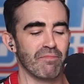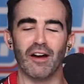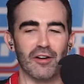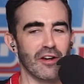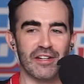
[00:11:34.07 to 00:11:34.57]

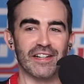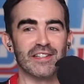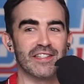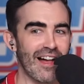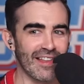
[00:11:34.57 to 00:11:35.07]
Are you going to
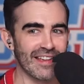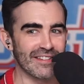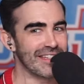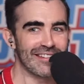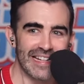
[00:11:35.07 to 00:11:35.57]
sell it?
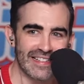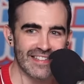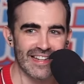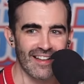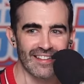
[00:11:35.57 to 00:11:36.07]
Do you need to
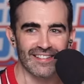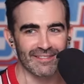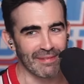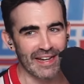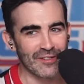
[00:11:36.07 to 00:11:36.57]
sell
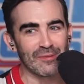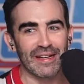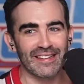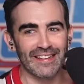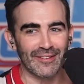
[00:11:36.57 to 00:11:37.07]
it? Man who's
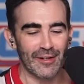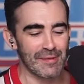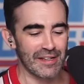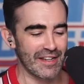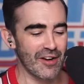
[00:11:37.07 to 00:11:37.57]
making like $30
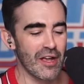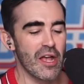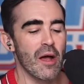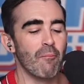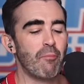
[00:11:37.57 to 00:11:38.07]
million a year.
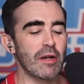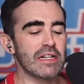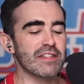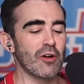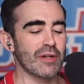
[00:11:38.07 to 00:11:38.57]
But
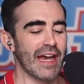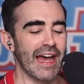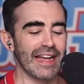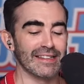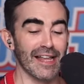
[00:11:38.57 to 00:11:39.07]
it's
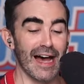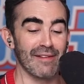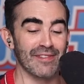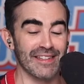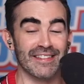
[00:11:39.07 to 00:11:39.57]
okay.
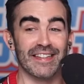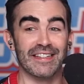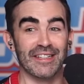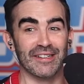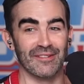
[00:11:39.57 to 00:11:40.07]
Lives
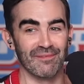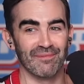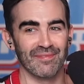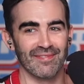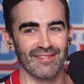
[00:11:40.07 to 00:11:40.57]
continue.
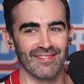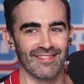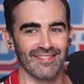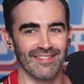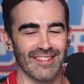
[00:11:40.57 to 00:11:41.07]

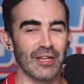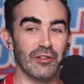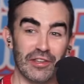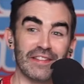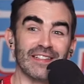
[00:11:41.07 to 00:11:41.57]

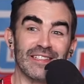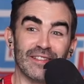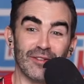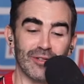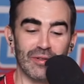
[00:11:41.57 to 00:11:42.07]
You think that's the
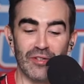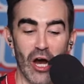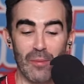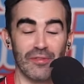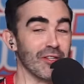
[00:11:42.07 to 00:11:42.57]
end of the quote?
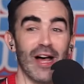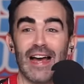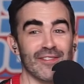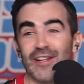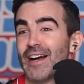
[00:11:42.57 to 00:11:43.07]
Nope. The
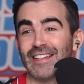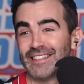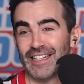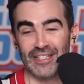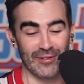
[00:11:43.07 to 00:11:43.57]
live's not
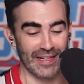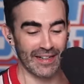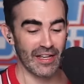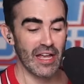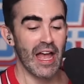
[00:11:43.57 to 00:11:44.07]

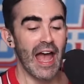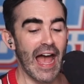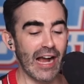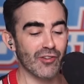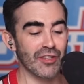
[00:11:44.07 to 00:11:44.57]
continuing.
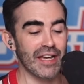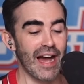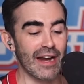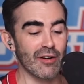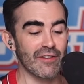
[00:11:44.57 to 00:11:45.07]
Actually,
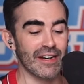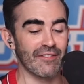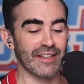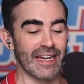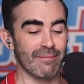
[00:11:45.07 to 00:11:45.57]
I don't even
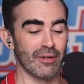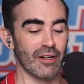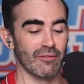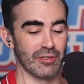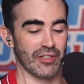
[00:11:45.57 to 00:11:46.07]
have the game
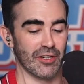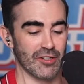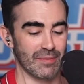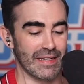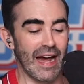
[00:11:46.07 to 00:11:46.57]
ball, which it
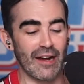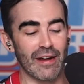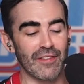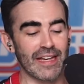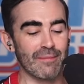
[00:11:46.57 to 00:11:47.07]
hurts me. I don't
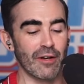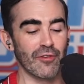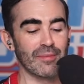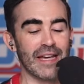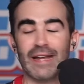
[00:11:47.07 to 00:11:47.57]
have the game ball
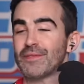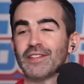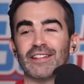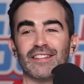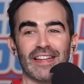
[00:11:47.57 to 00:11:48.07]
from Game
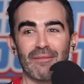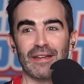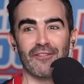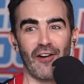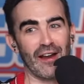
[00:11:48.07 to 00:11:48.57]
6 in the
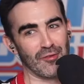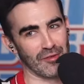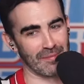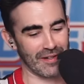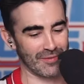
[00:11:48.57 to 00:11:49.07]
NBA Finals
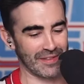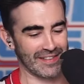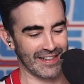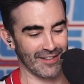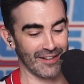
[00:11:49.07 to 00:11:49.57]
when the Bucks won the
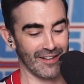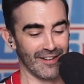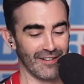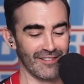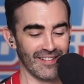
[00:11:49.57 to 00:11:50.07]
title.
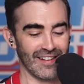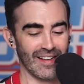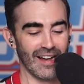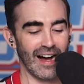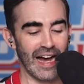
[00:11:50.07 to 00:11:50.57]
Uh-oh.
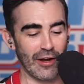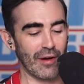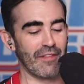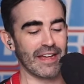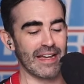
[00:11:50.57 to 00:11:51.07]
I
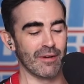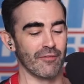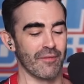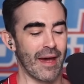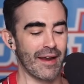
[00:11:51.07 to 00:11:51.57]
don't have the game ball
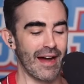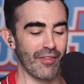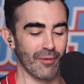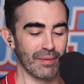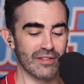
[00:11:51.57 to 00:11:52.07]
from that
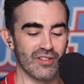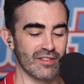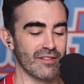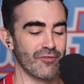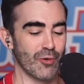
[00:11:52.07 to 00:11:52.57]
either, but it's
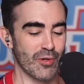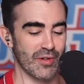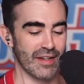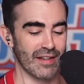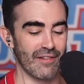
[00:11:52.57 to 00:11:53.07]
just
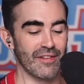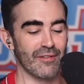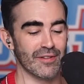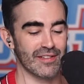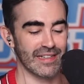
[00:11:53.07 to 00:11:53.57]
unfortunate. I've
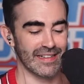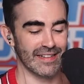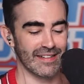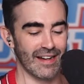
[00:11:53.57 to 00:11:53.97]
never seen it.